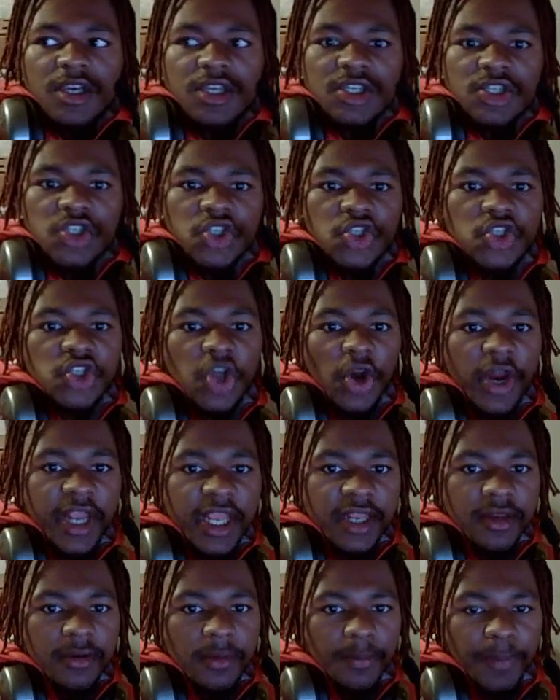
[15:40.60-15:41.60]

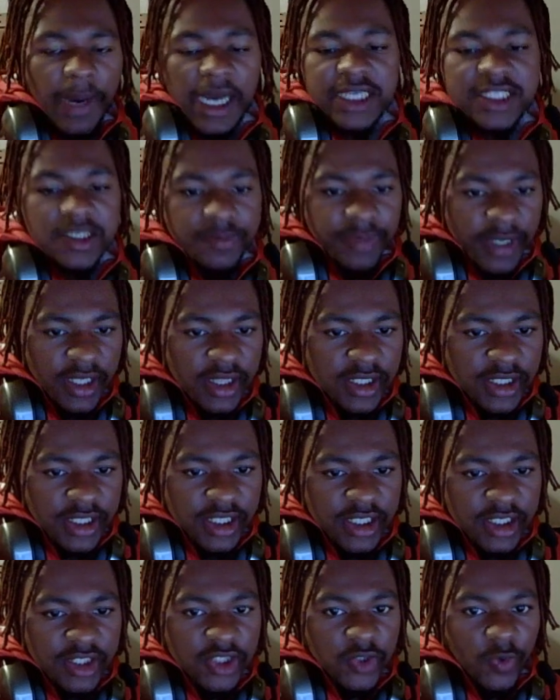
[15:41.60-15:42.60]
Certain
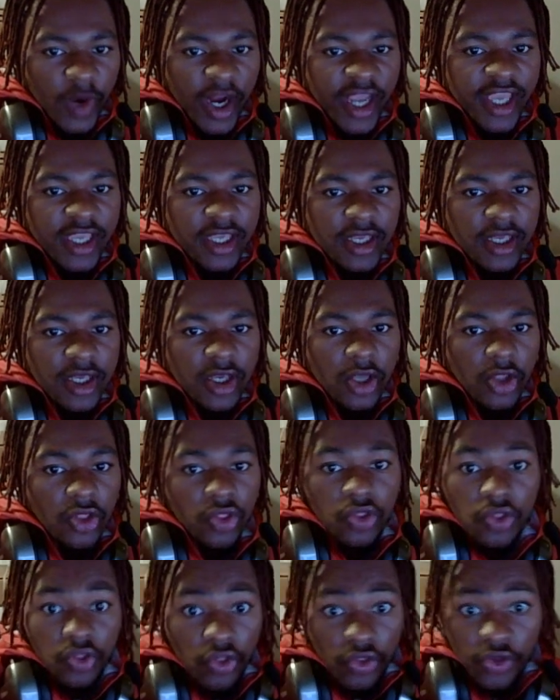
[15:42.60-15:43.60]
possibilities, right?
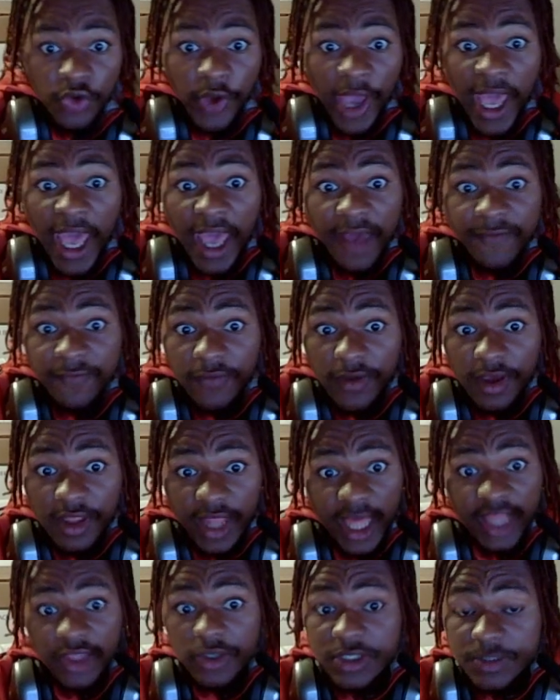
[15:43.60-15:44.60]
You have
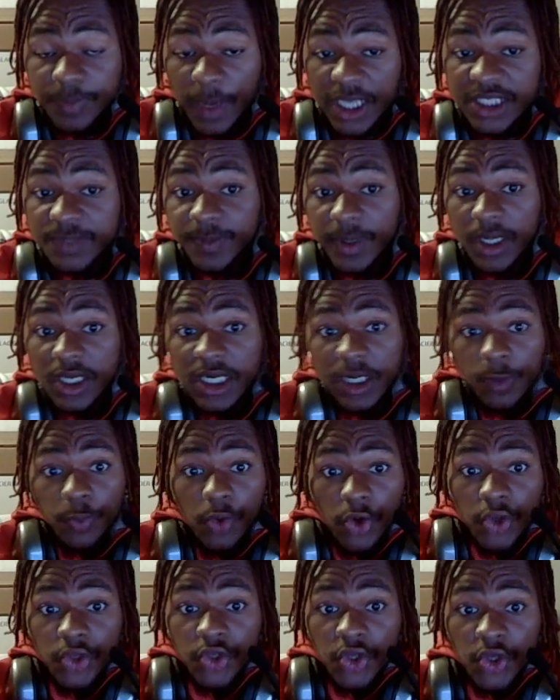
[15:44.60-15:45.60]
like there's a possibility
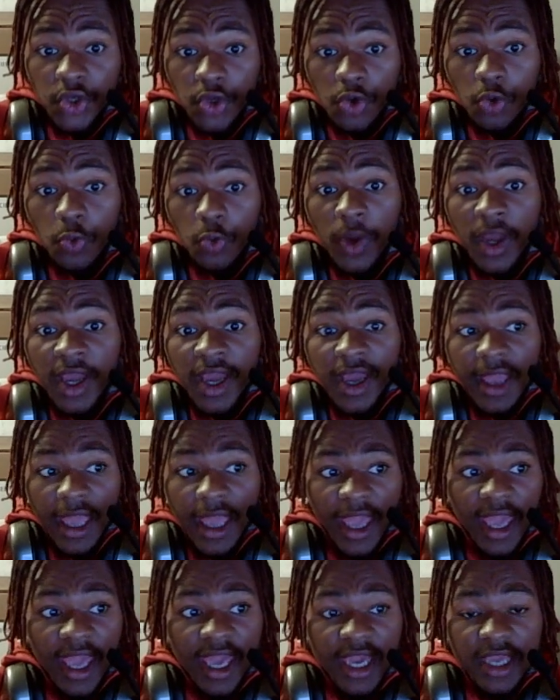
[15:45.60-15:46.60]
where you
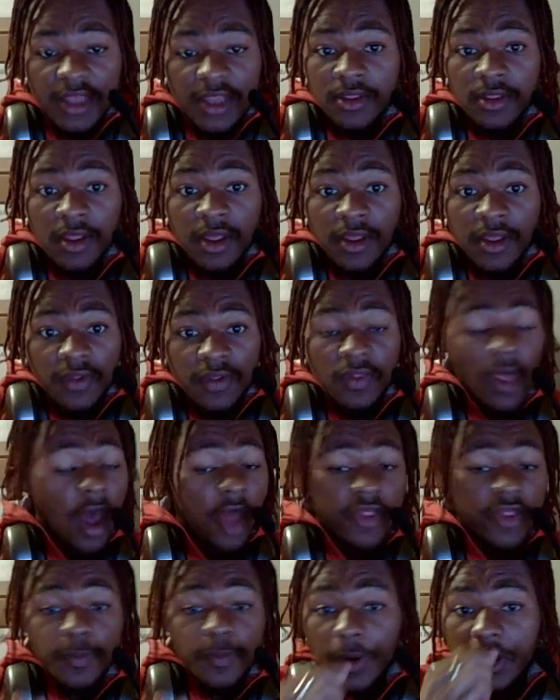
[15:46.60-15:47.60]
and the
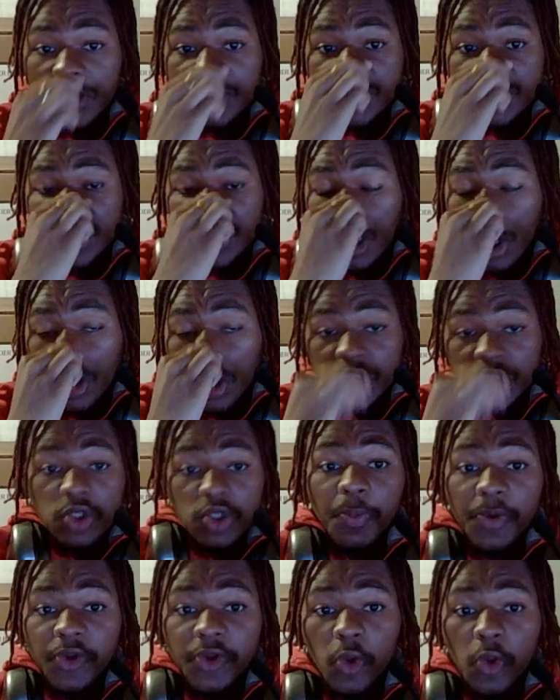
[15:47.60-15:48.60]
other person are
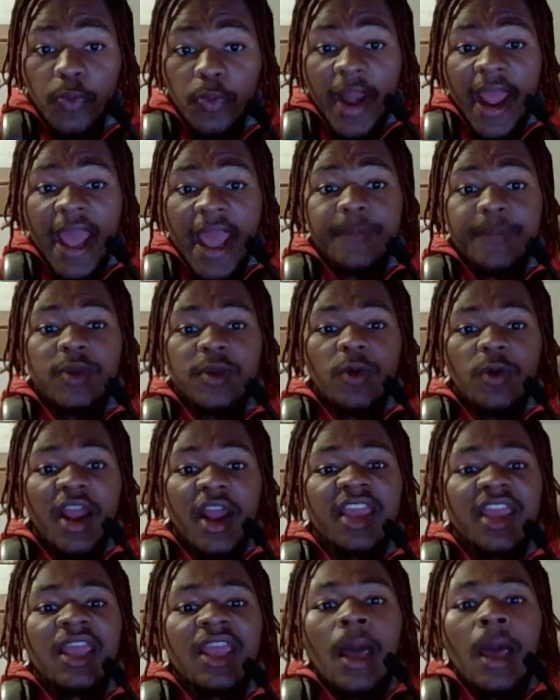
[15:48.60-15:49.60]
super duper happy,
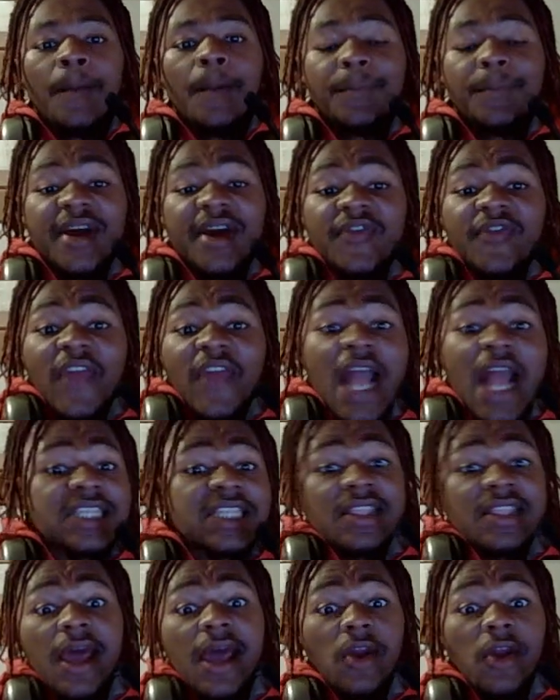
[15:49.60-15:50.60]
right? But that's
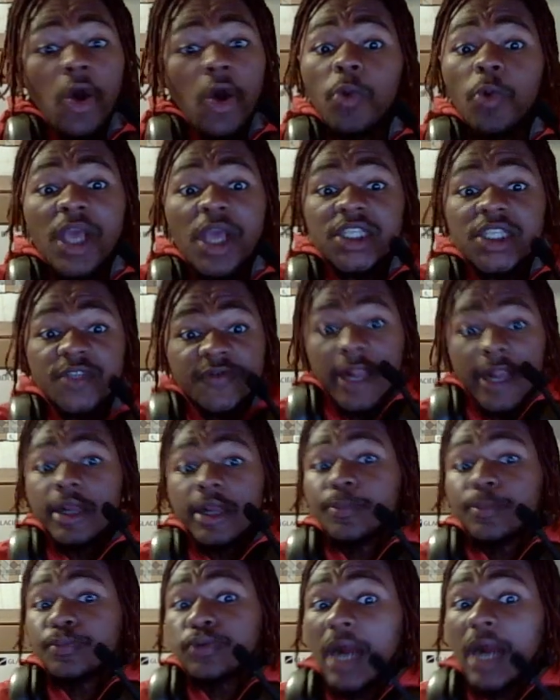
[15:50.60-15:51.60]
not always very
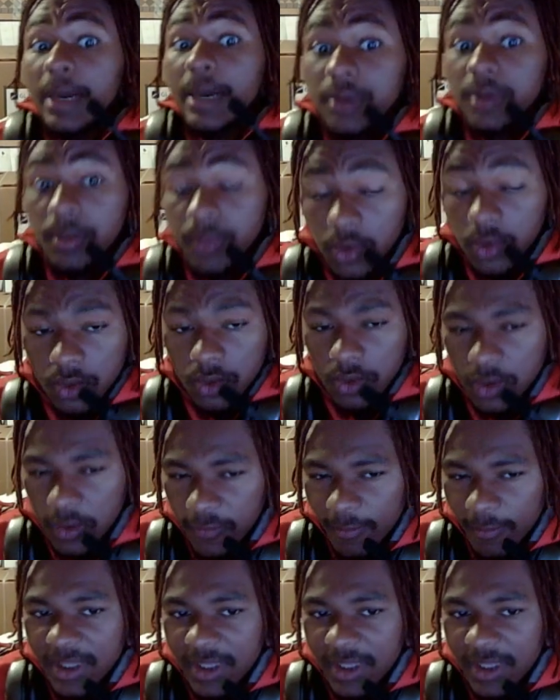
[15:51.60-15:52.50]
probable. You feel me?